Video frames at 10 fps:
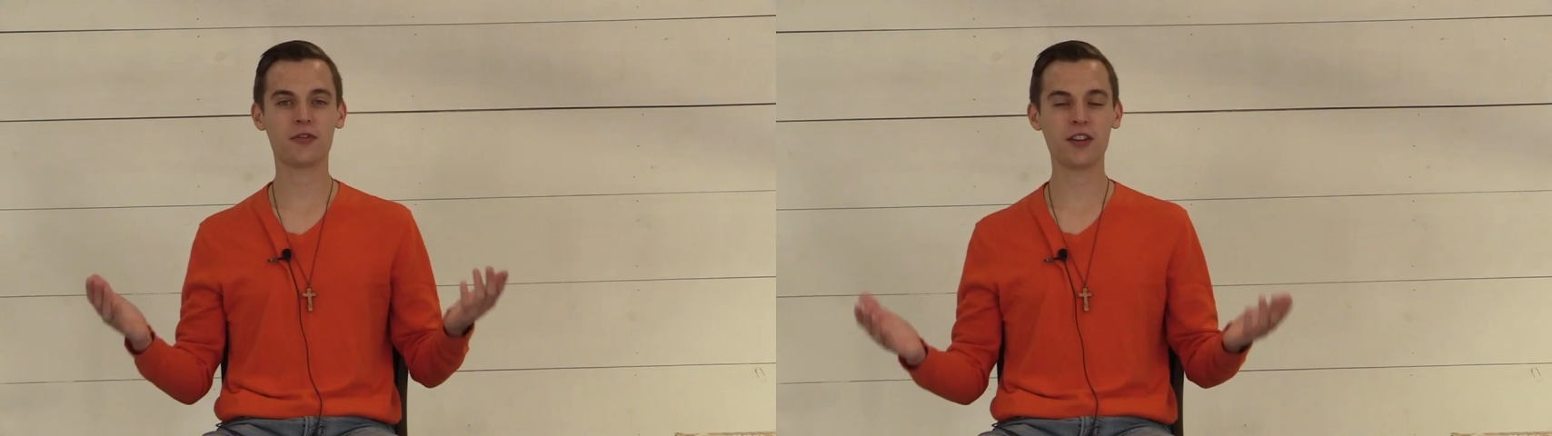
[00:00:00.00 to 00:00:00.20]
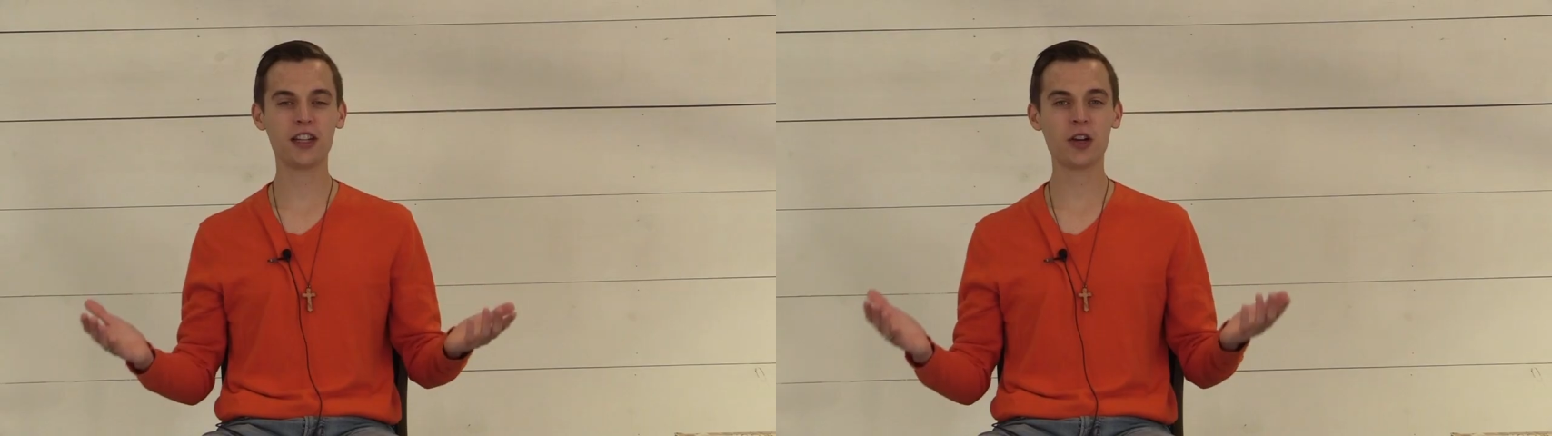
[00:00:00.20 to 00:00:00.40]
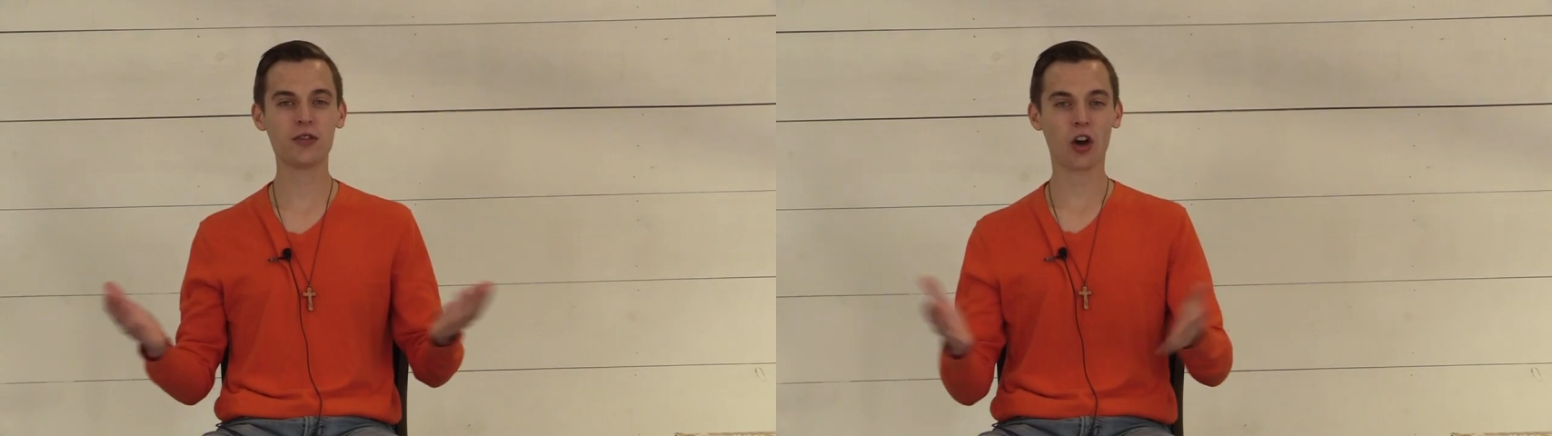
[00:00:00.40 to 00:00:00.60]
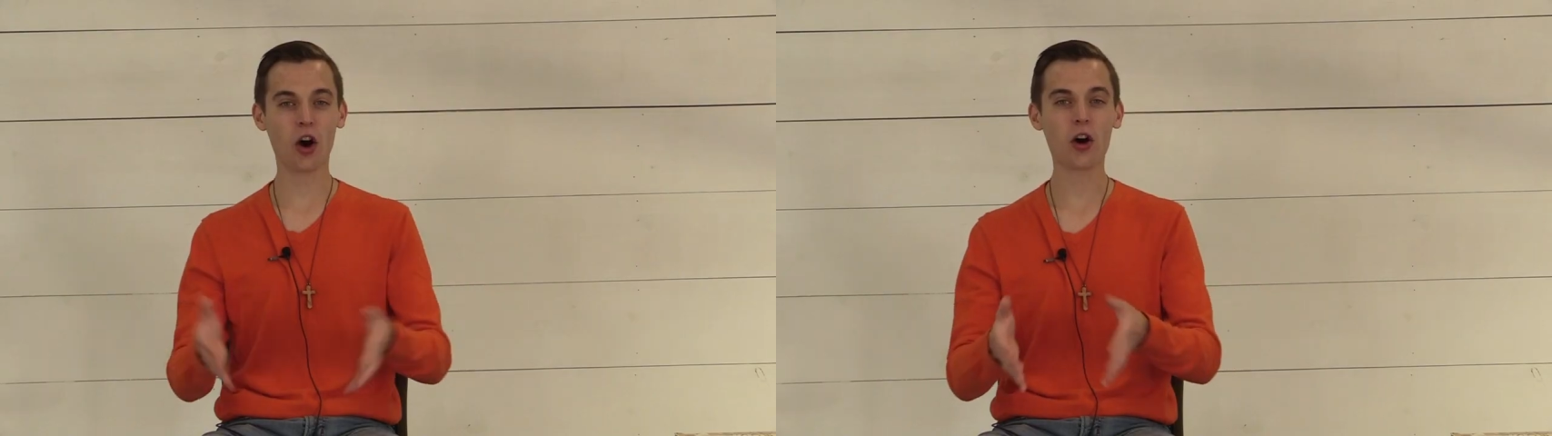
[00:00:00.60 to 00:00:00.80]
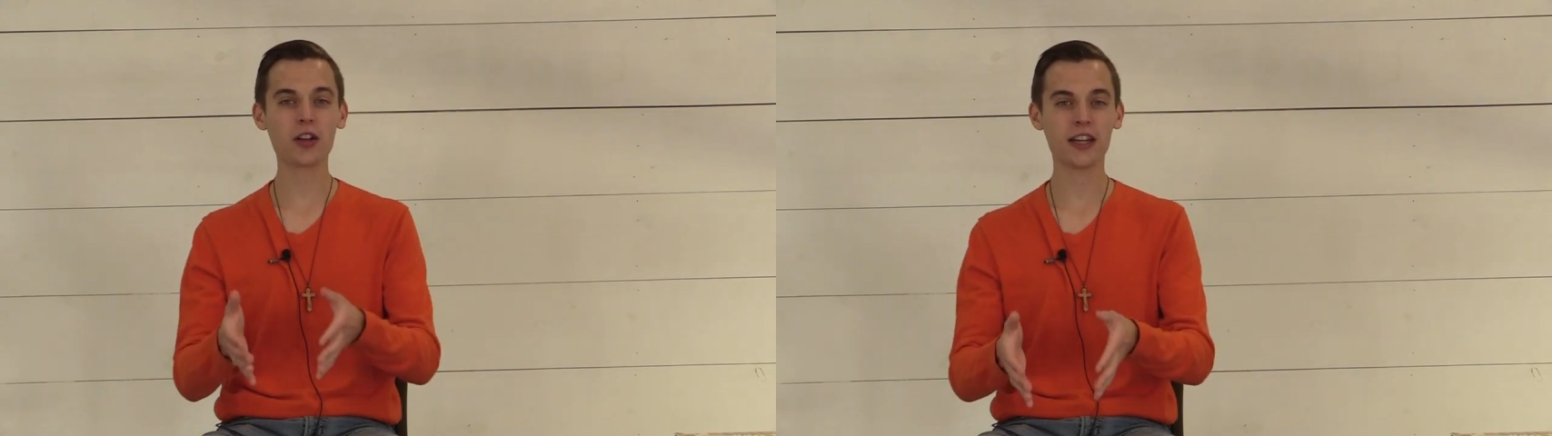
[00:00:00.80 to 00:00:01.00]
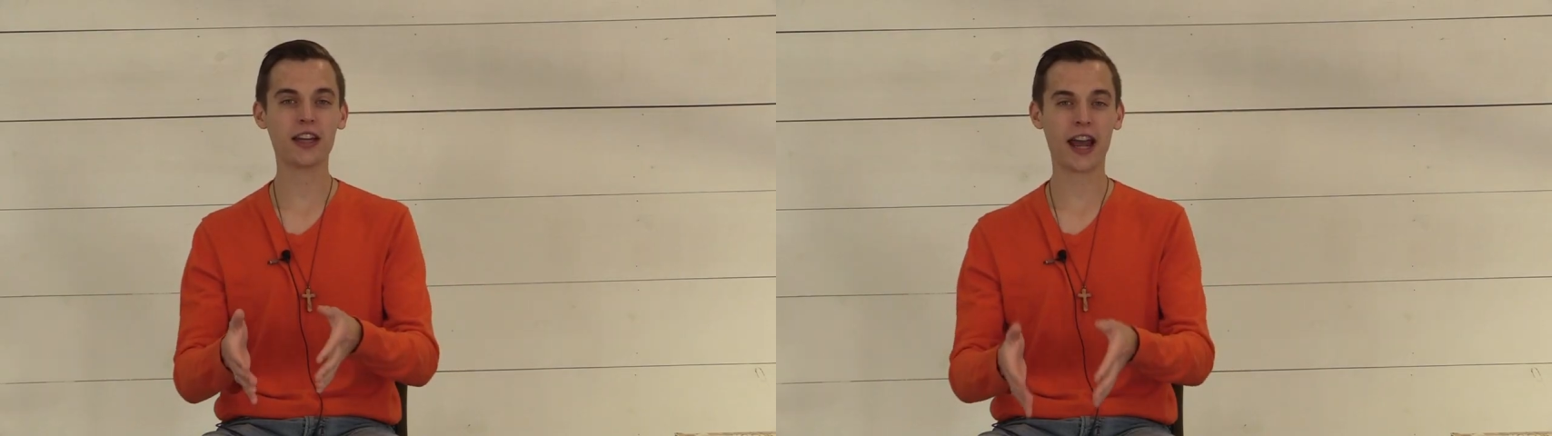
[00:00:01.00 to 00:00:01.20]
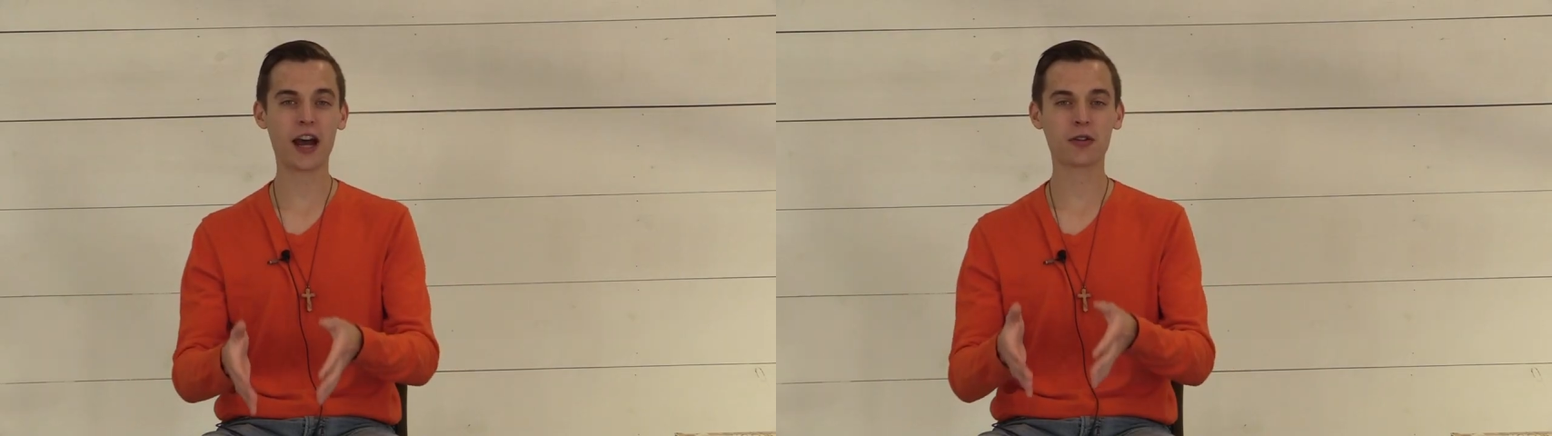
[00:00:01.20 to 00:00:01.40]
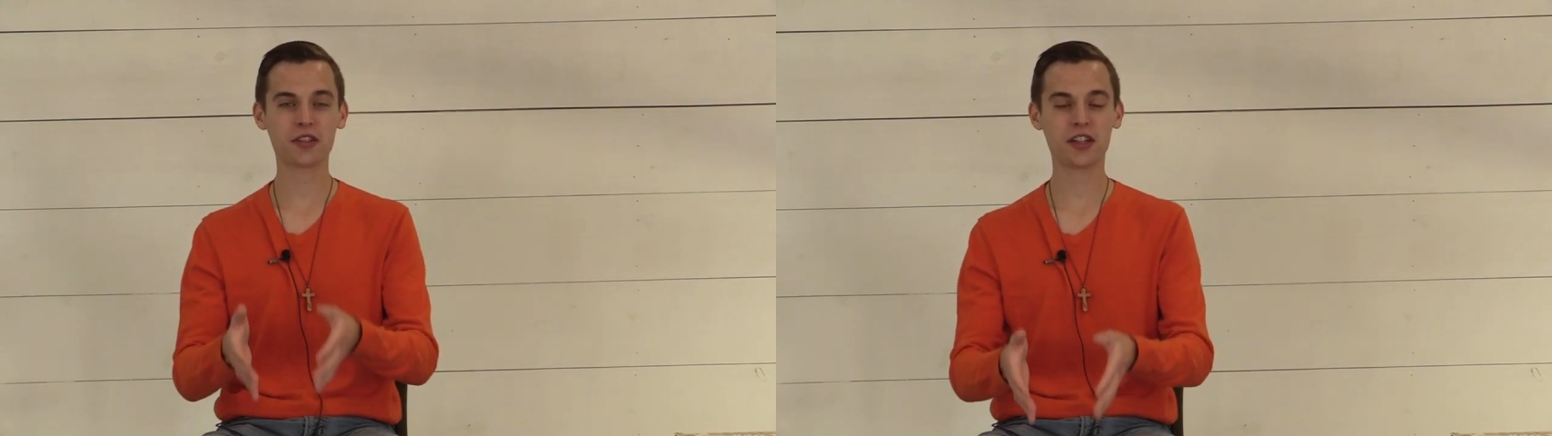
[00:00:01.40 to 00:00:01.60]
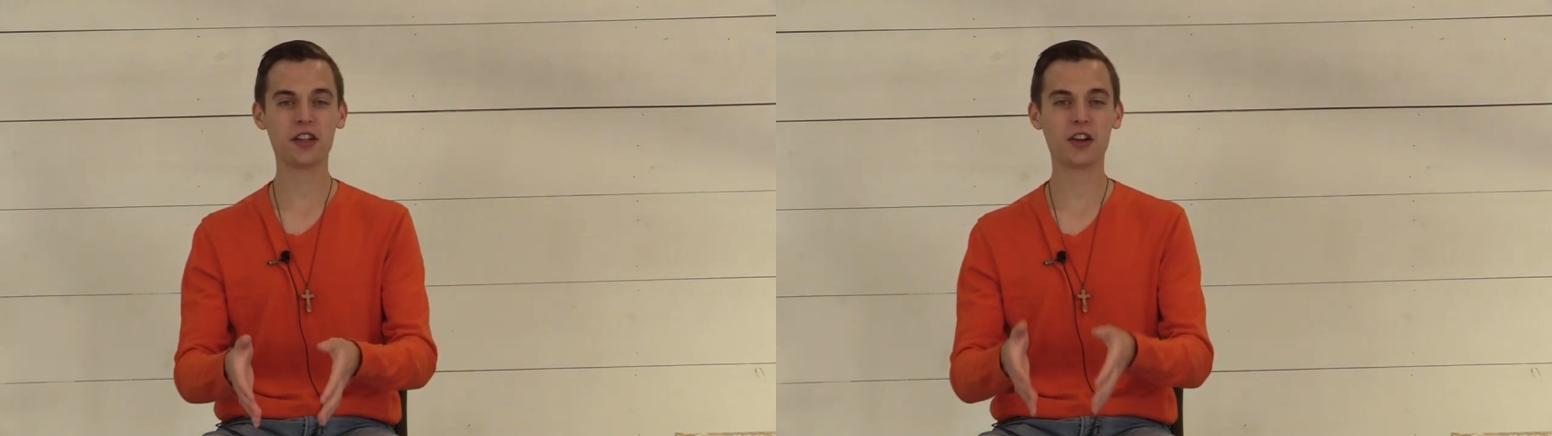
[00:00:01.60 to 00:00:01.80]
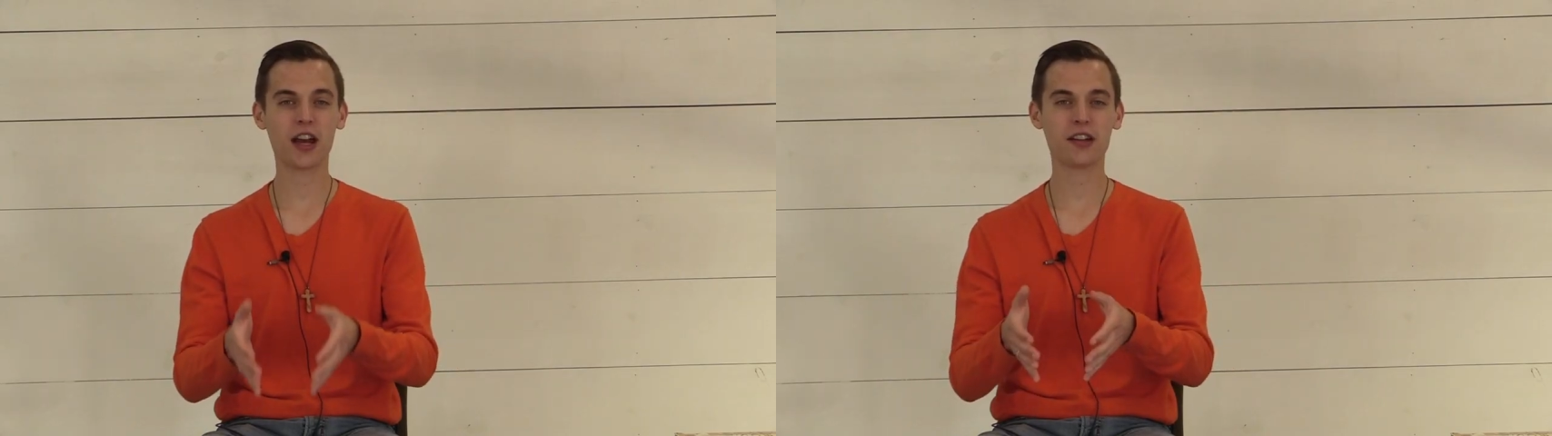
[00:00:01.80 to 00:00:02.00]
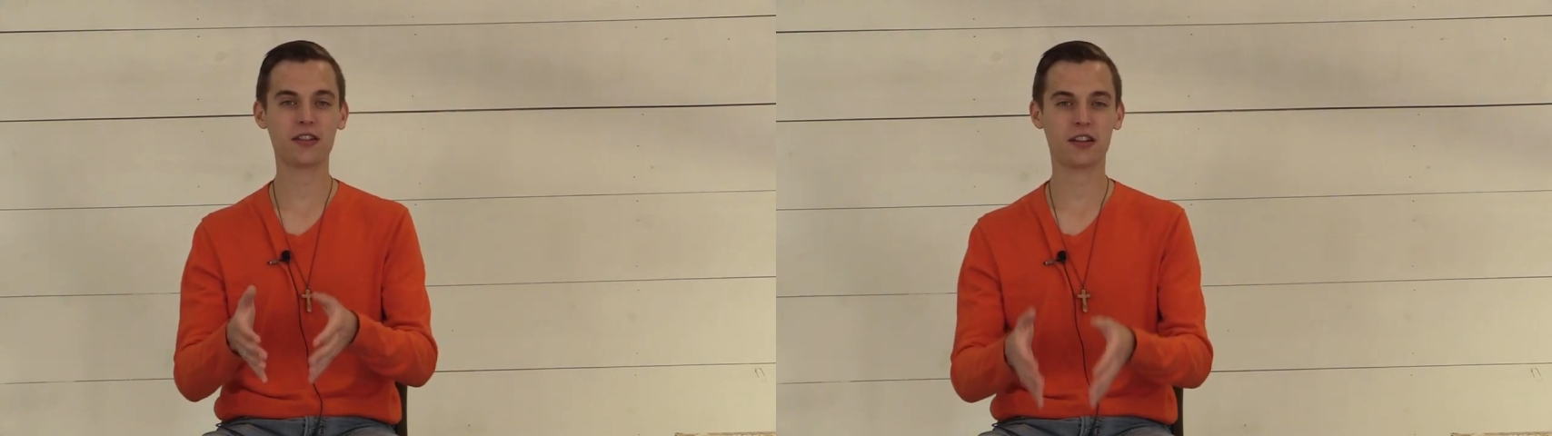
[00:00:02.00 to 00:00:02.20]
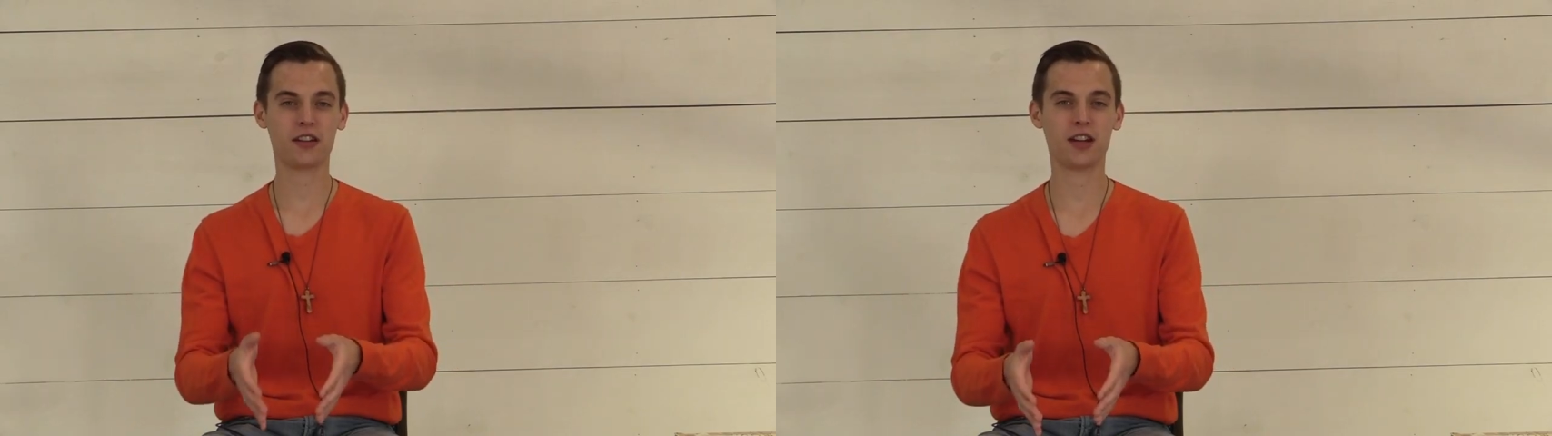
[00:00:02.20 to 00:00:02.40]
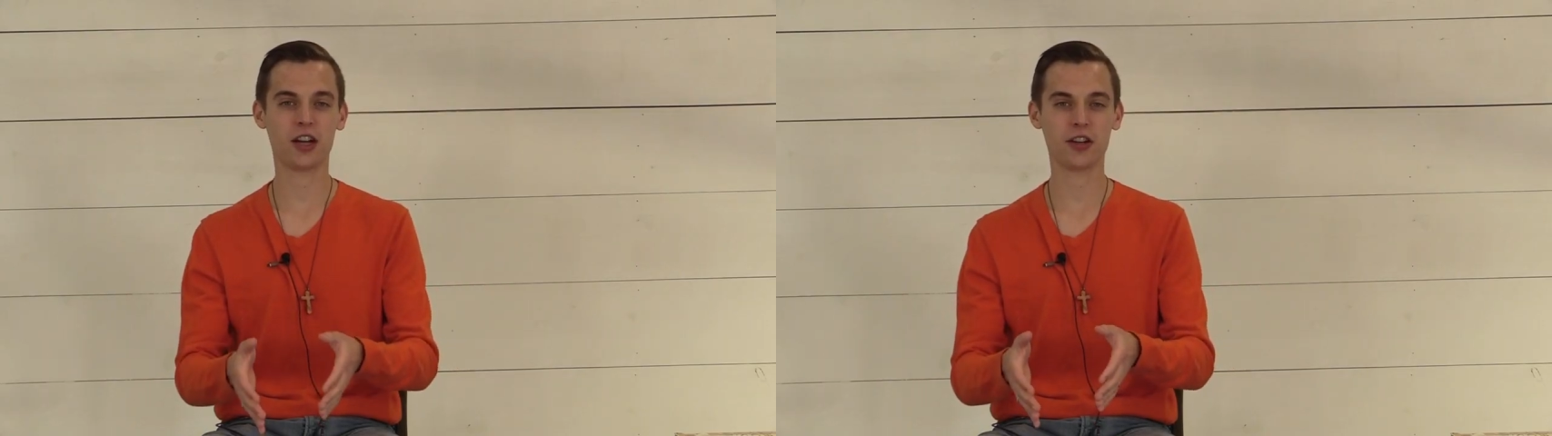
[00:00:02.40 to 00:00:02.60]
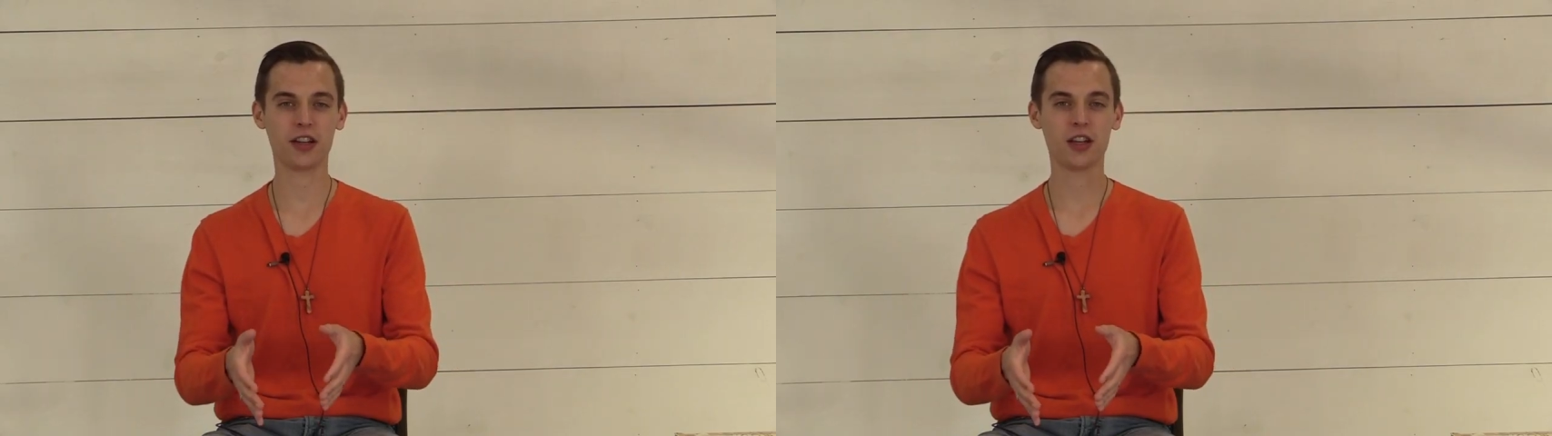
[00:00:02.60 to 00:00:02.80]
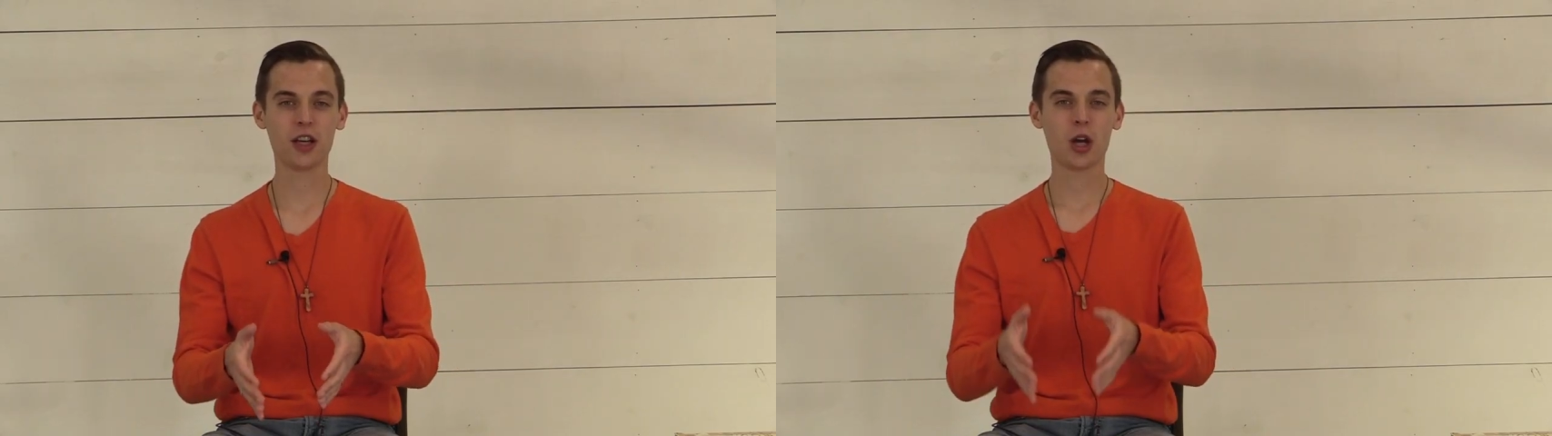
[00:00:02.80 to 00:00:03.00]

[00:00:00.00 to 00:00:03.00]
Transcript: videos all in-house here at Centenary.